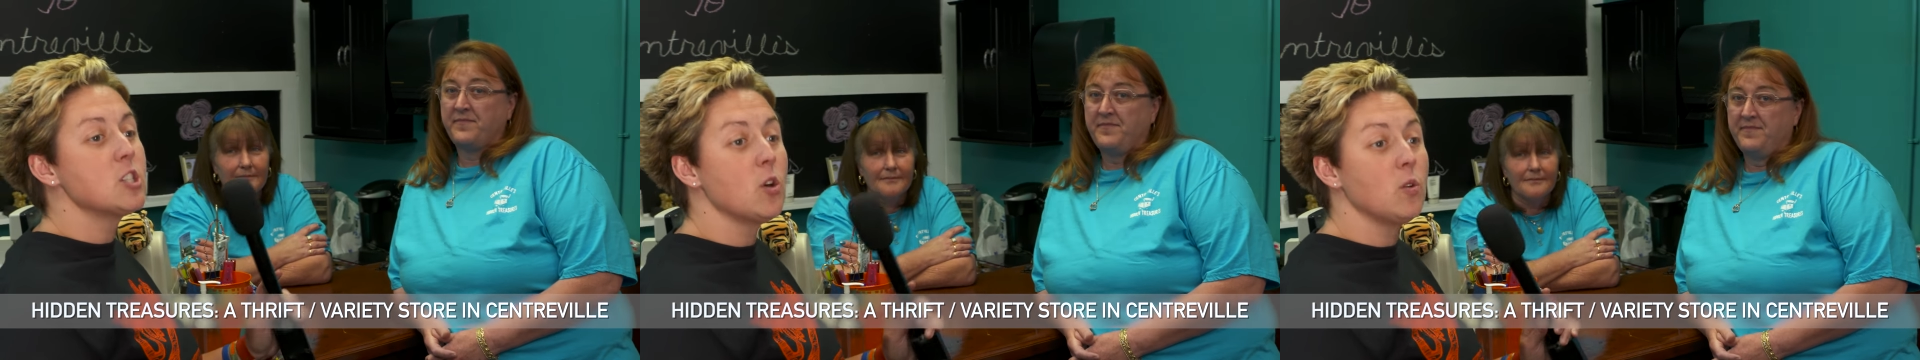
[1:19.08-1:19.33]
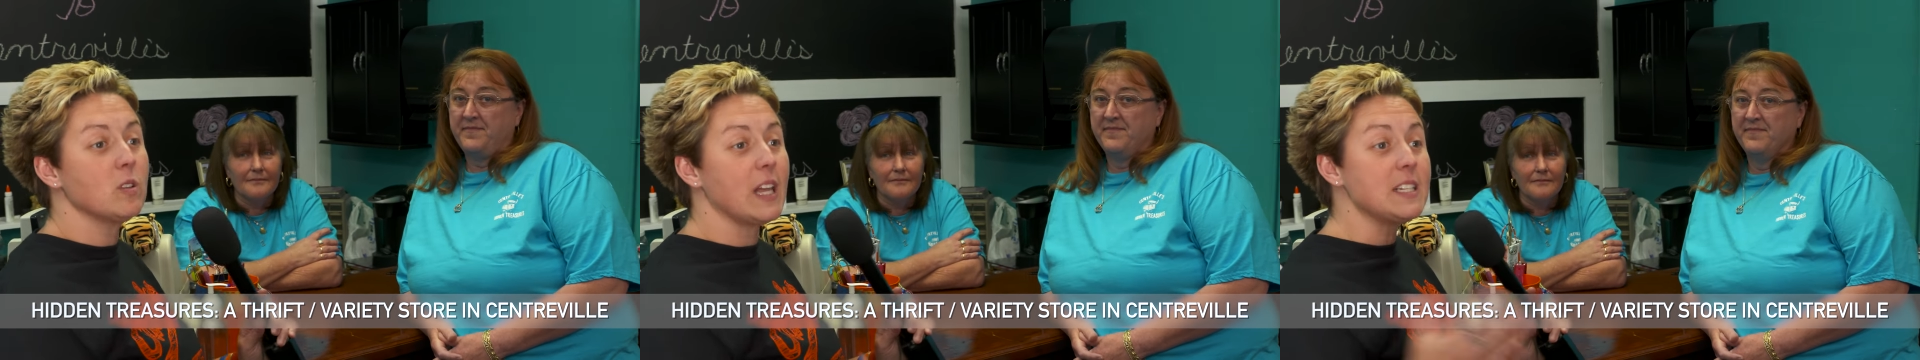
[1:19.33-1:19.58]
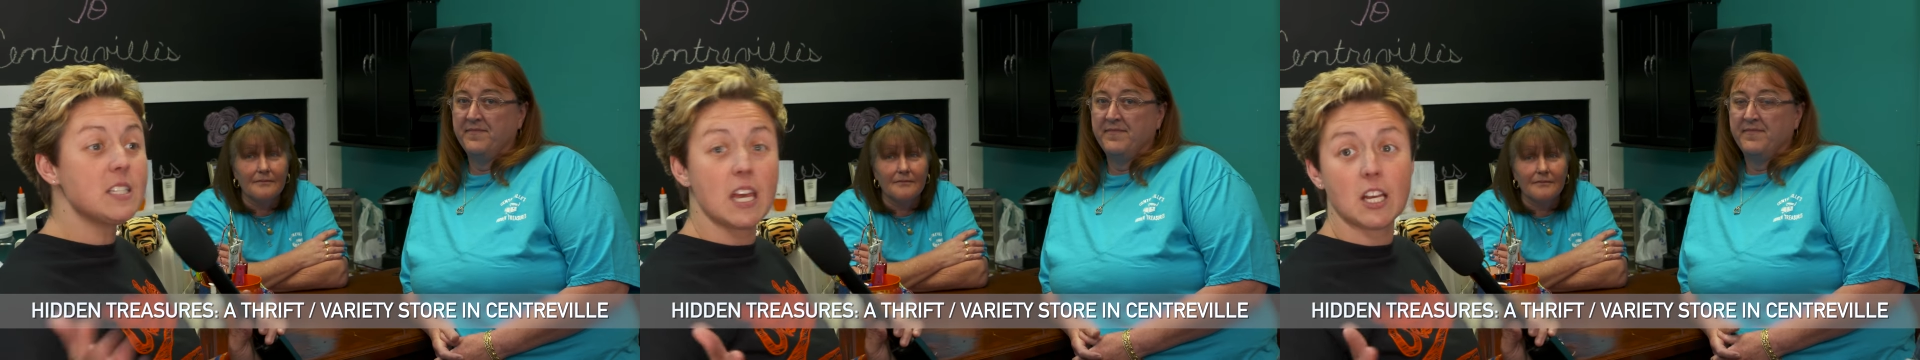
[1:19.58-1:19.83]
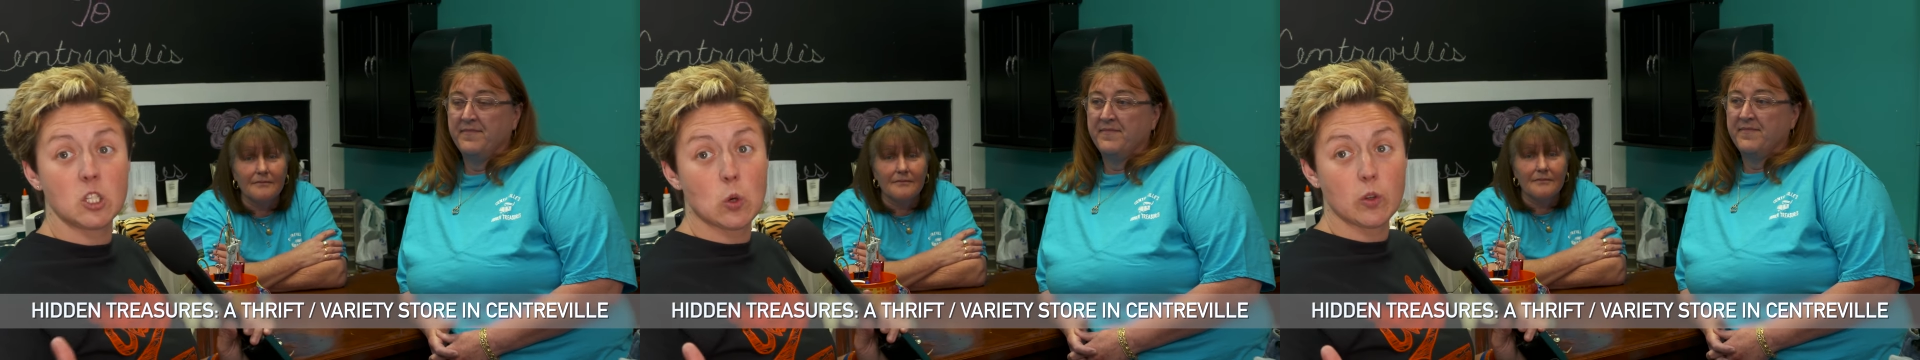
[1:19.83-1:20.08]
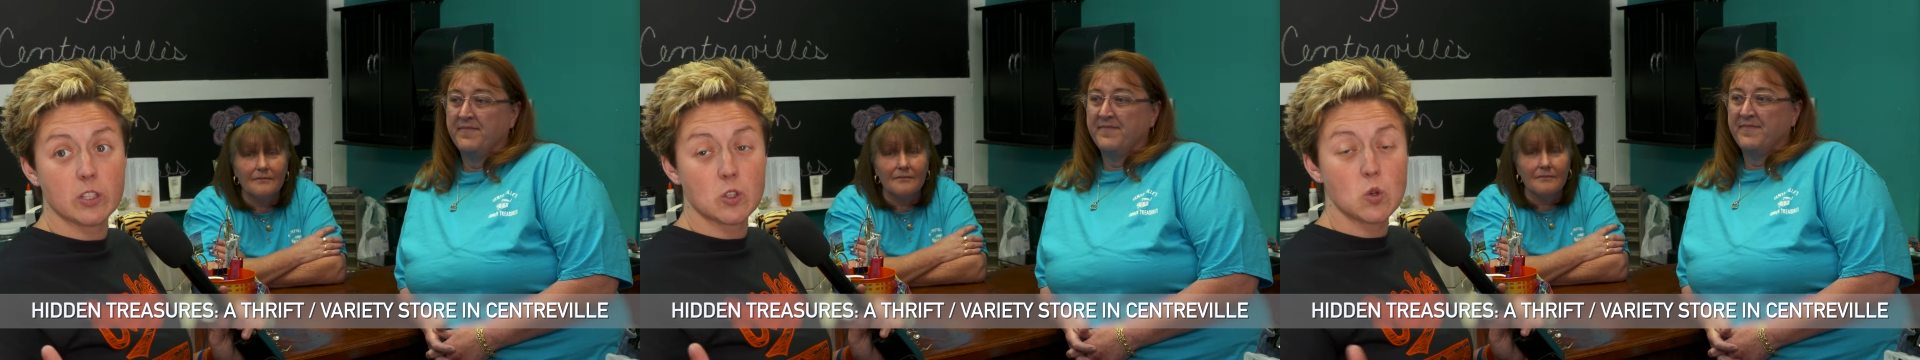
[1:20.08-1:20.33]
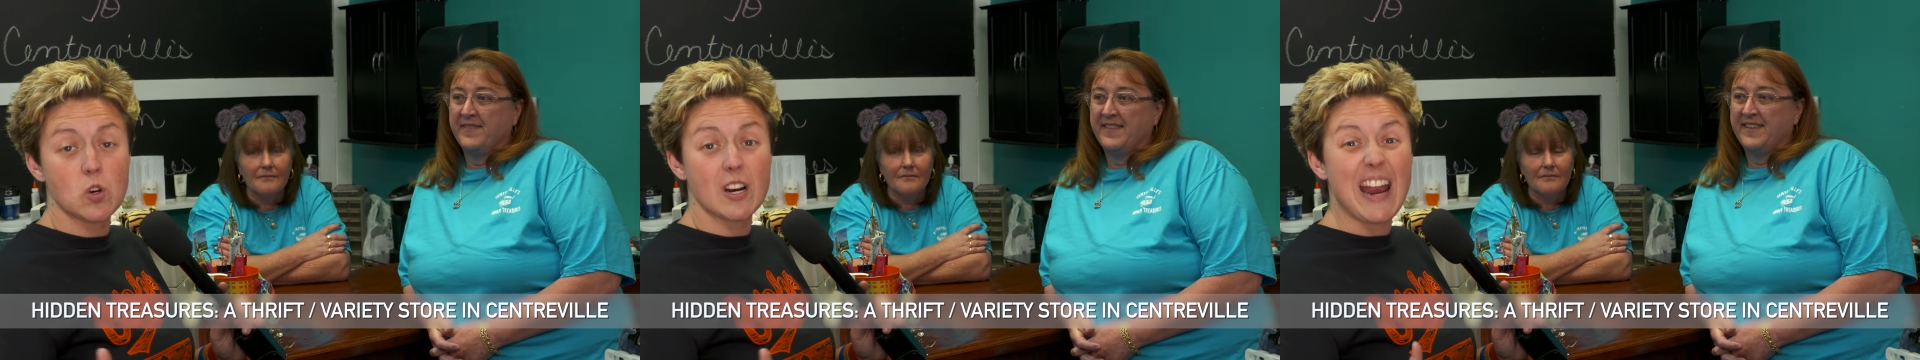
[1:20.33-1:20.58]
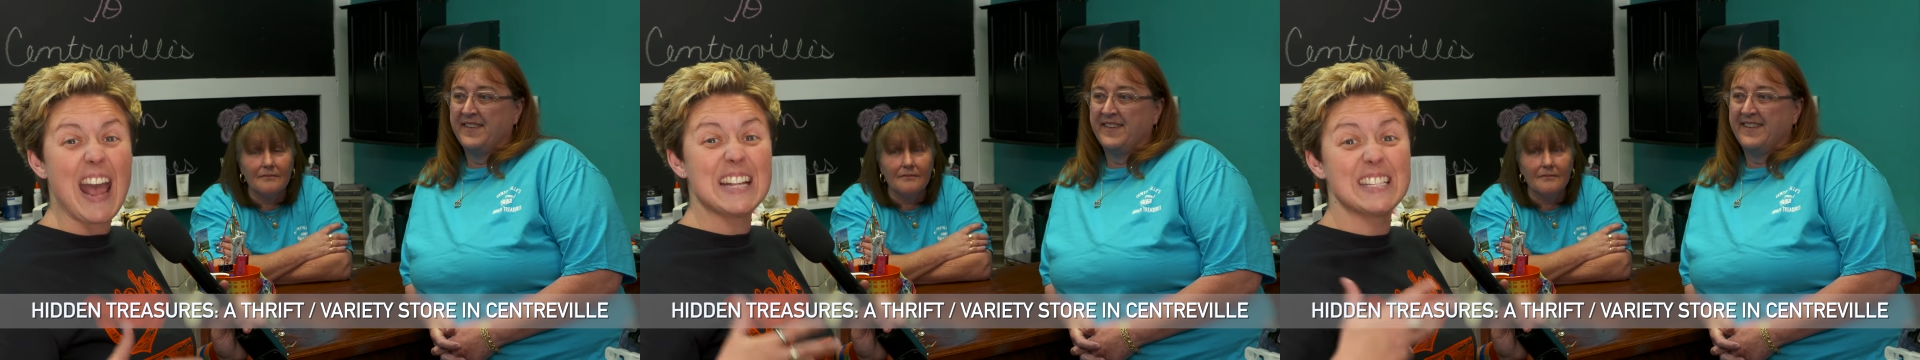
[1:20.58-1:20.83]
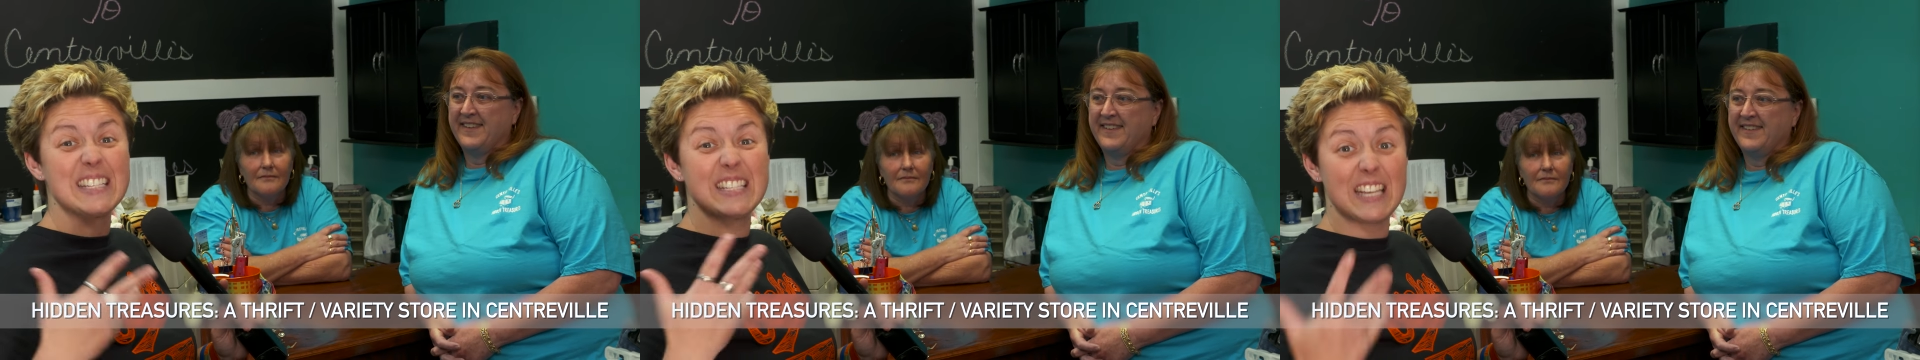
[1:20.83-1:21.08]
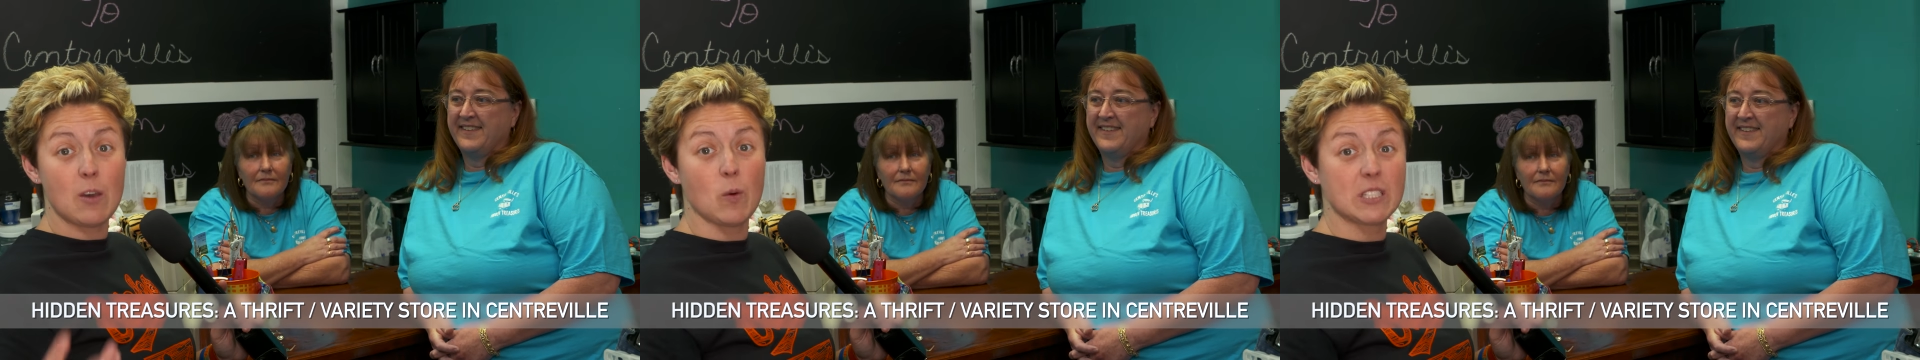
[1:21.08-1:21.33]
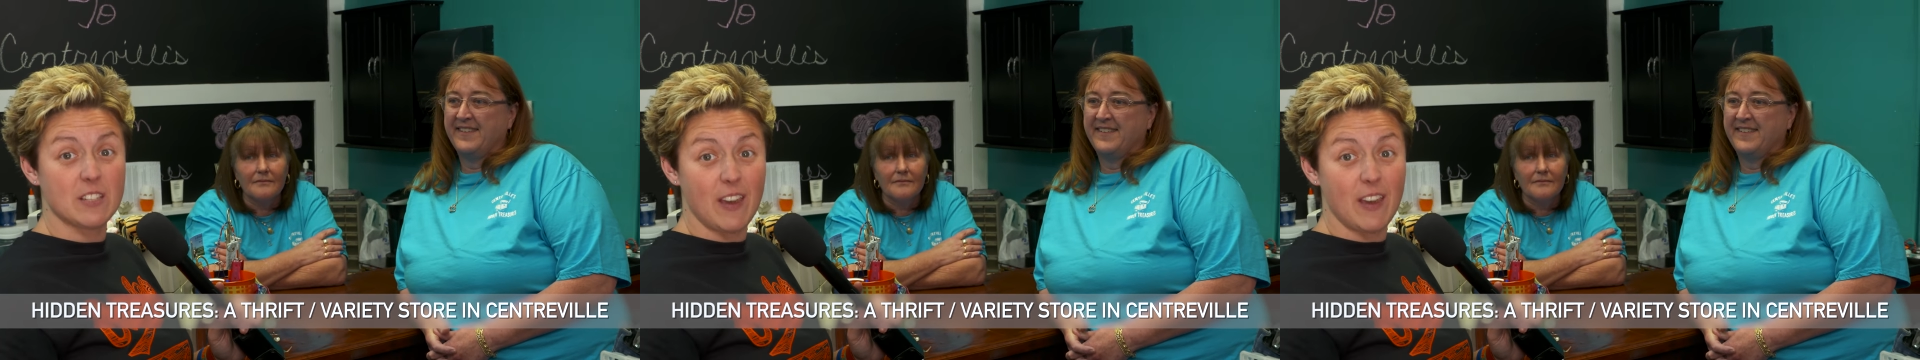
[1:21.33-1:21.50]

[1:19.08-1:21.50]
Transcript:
Speaker 1: So let's take a tour of the store and see what's